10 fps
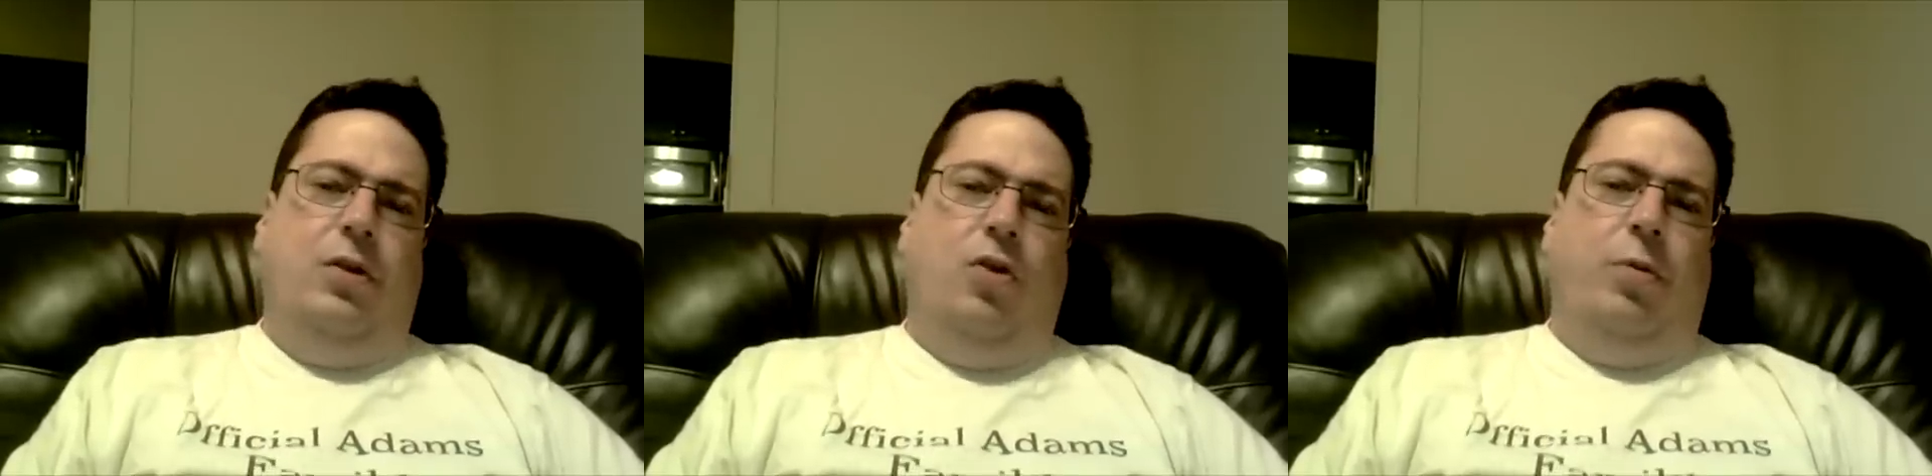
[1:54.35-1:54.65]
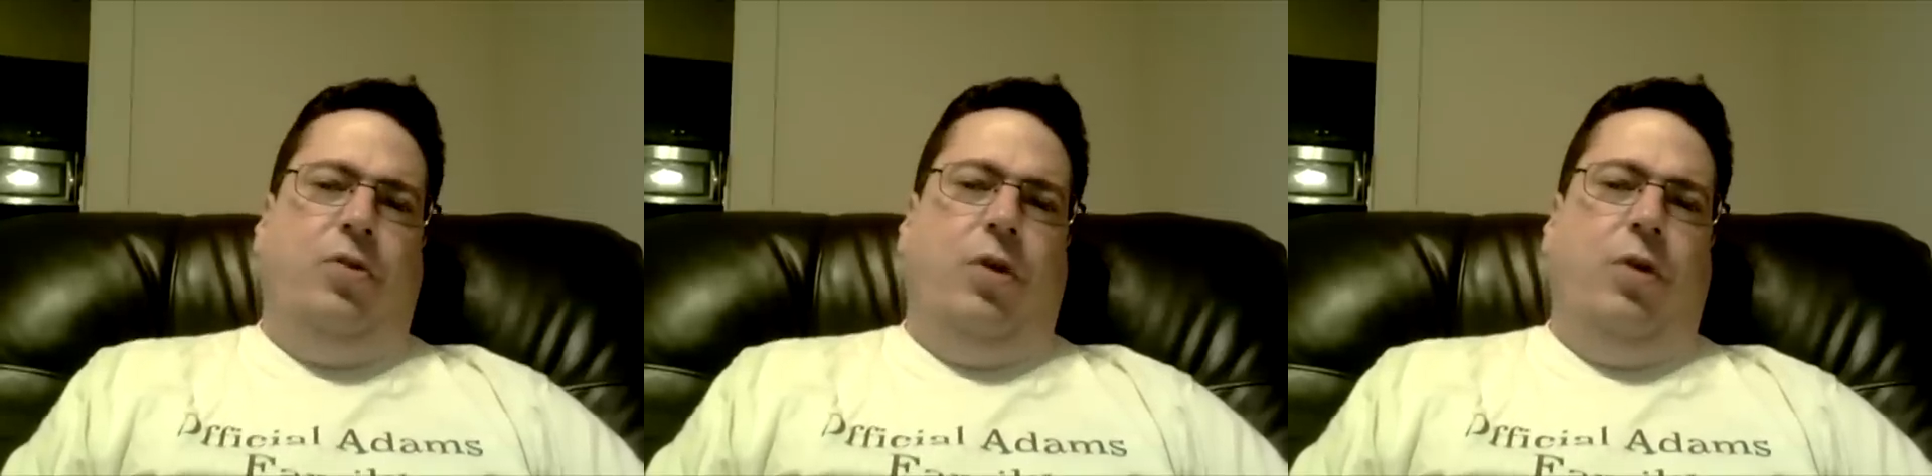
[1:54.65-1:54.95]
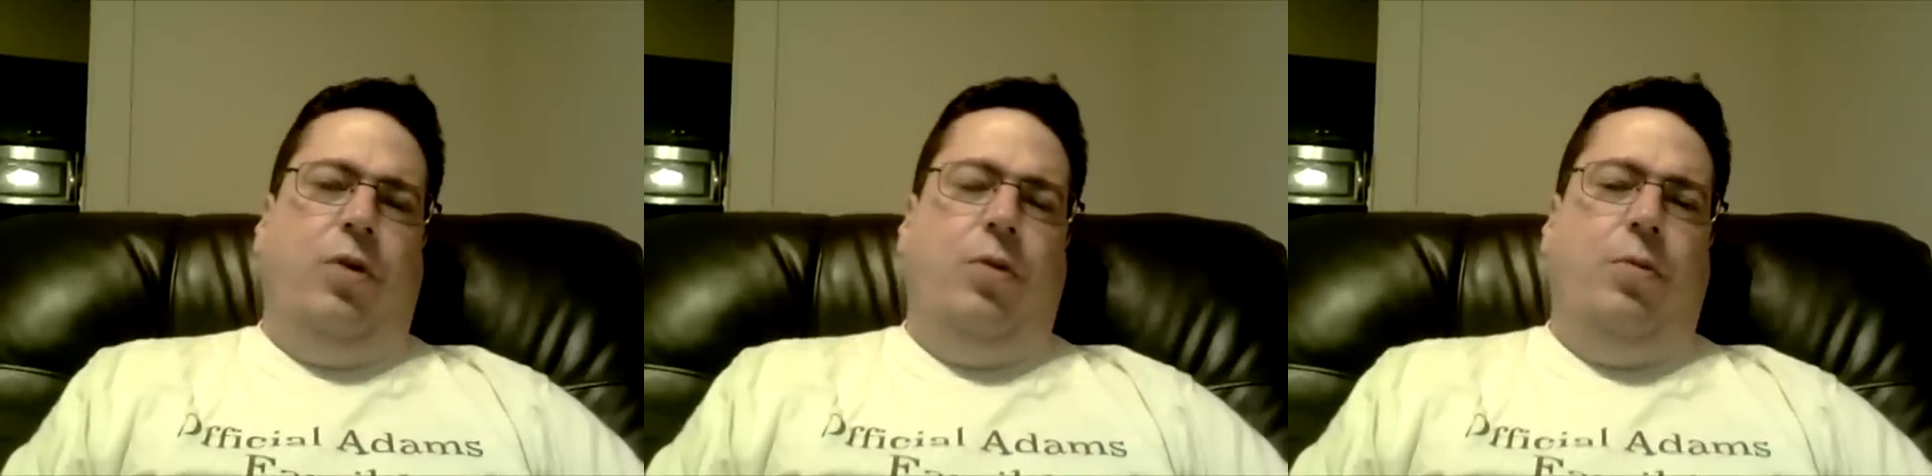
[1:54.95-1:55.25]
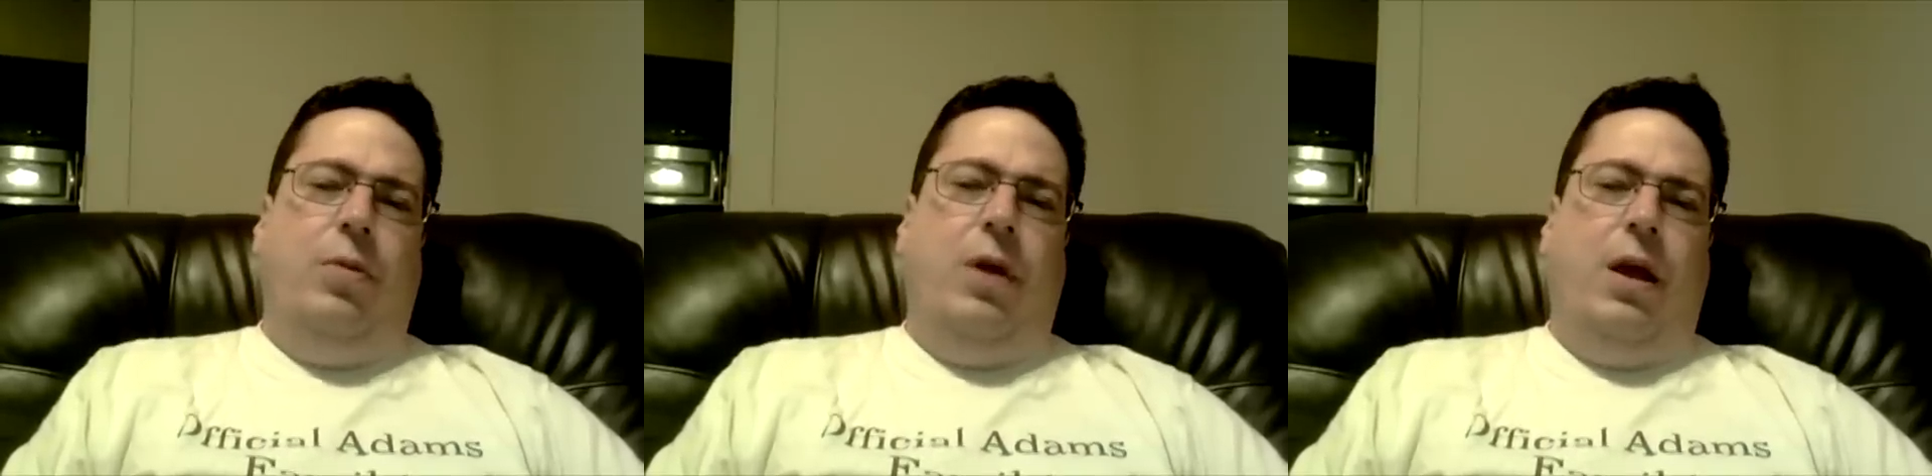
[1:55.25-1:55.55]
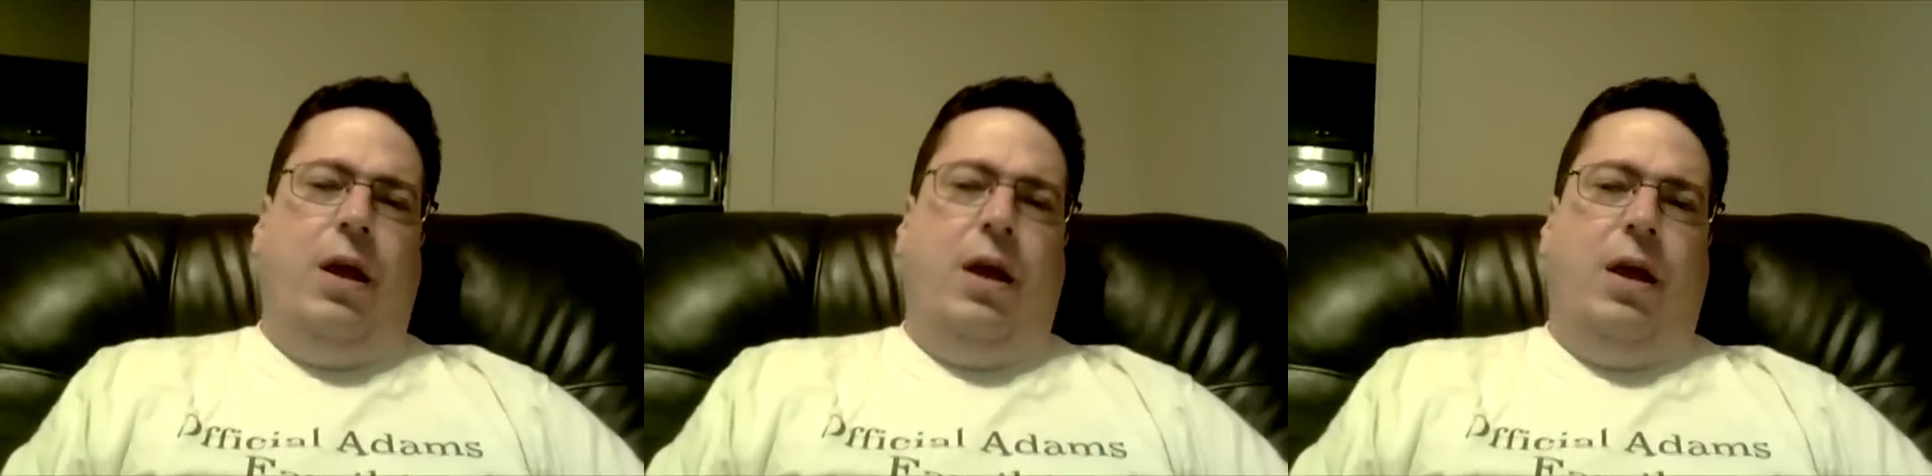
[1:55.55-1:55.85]
dormitory room
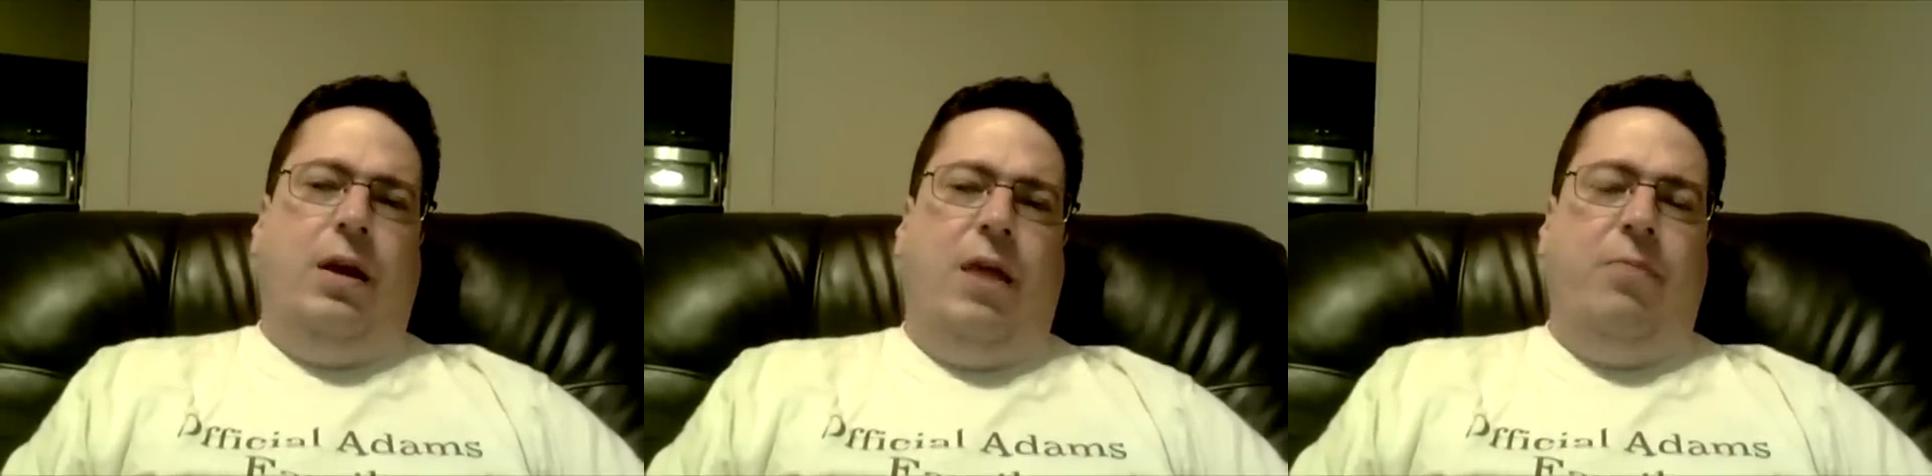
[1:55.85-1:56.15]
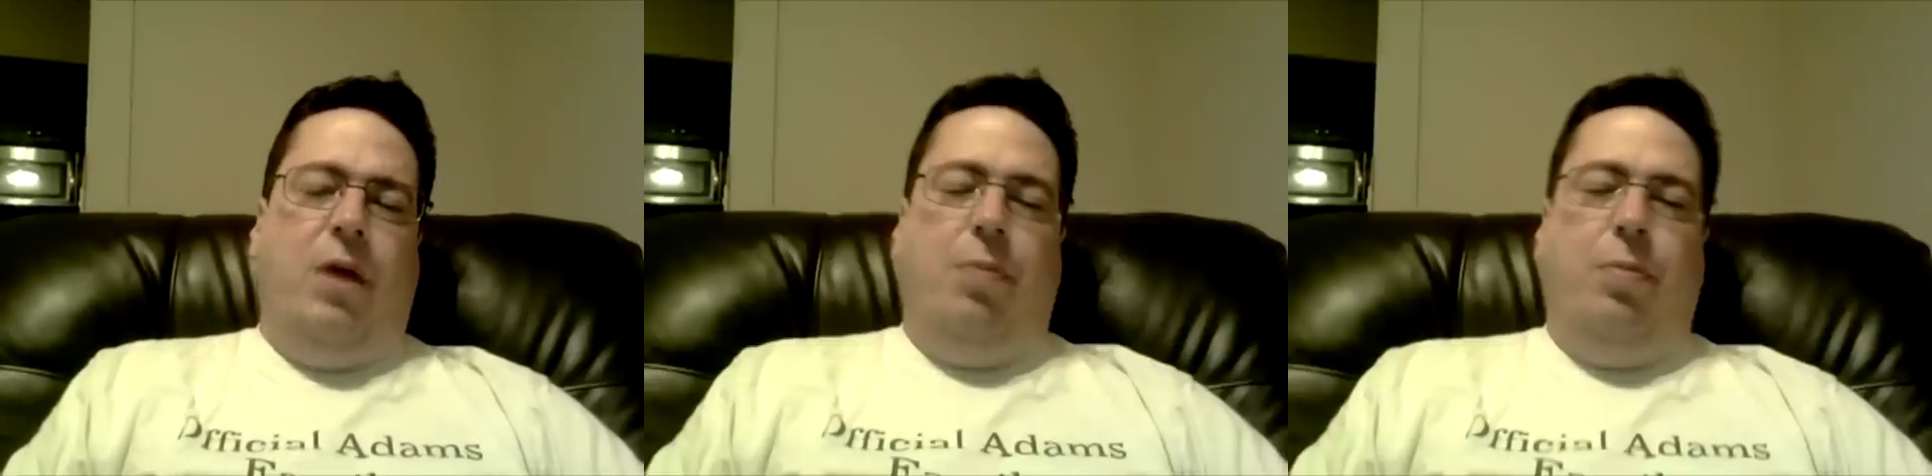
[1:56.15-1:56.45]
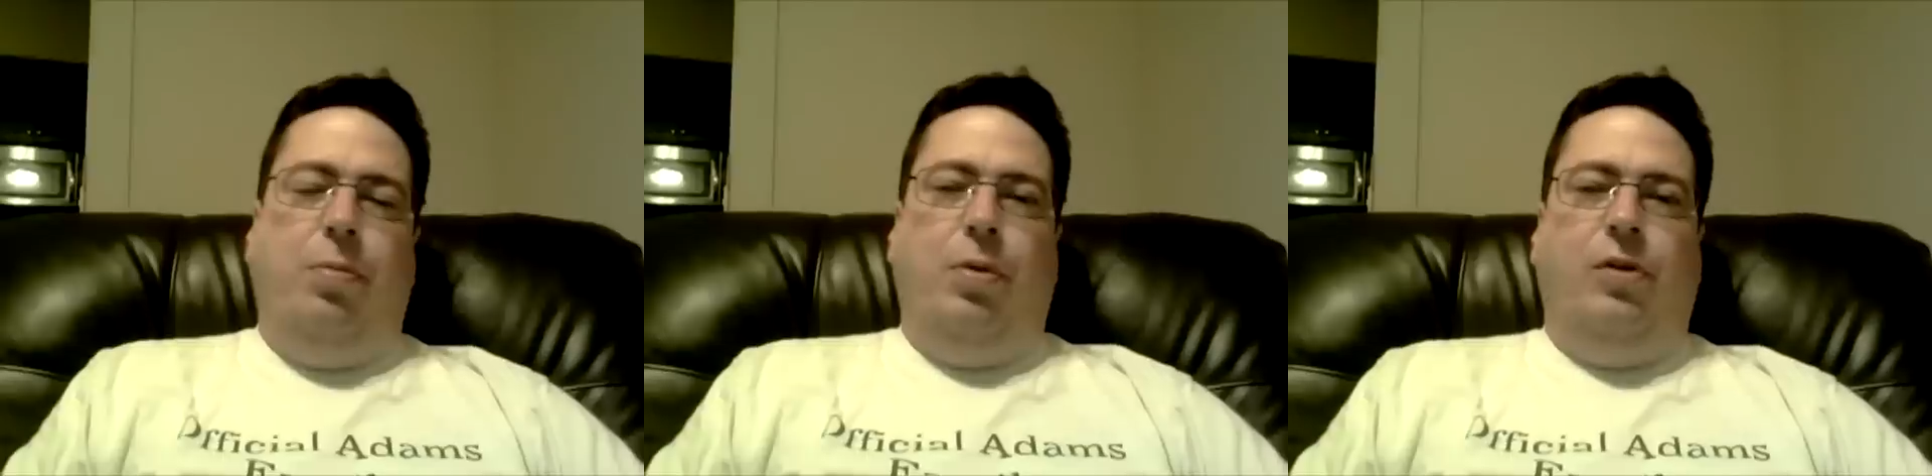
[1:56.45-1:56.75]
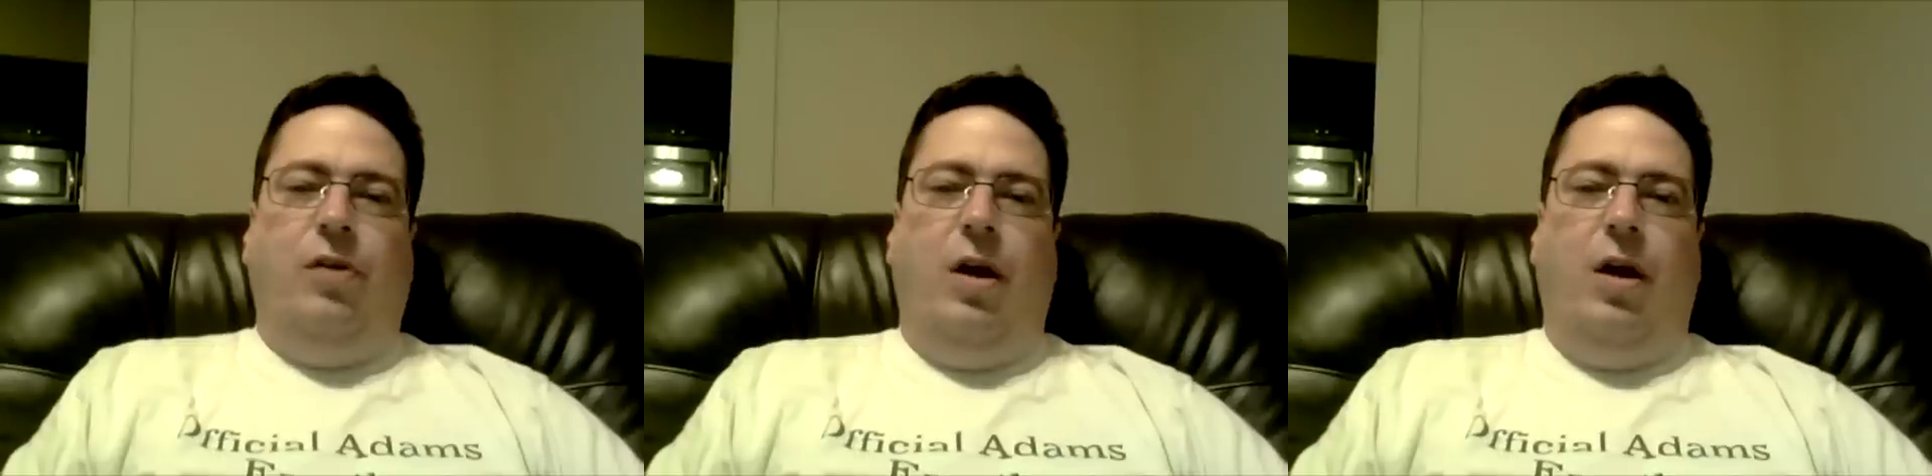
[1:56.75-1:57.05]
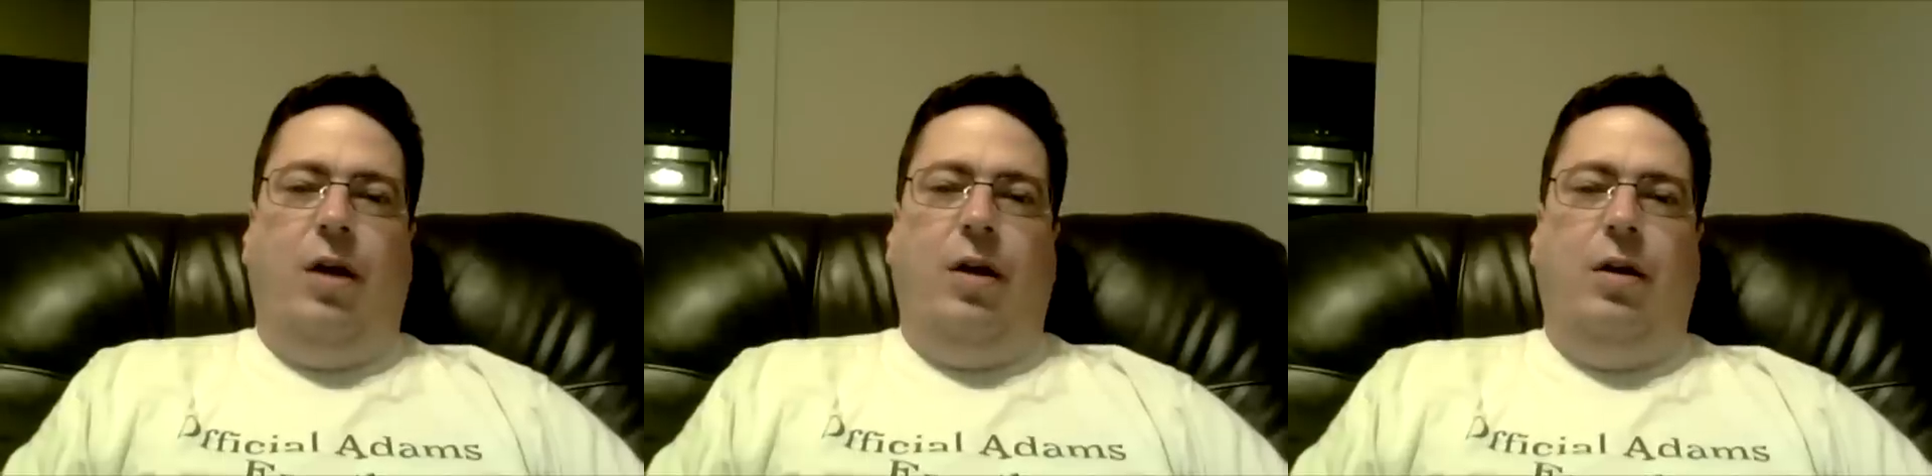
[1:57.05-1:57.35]
and gave him a couple books
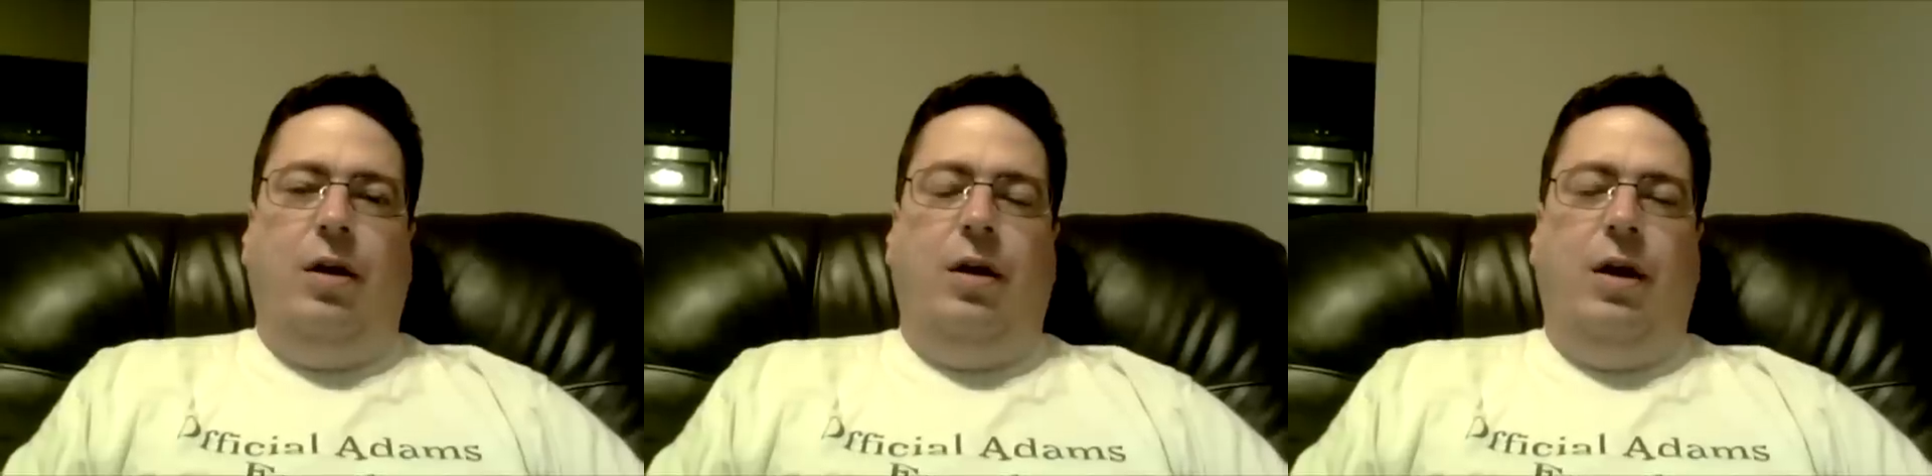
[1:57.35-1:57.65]
on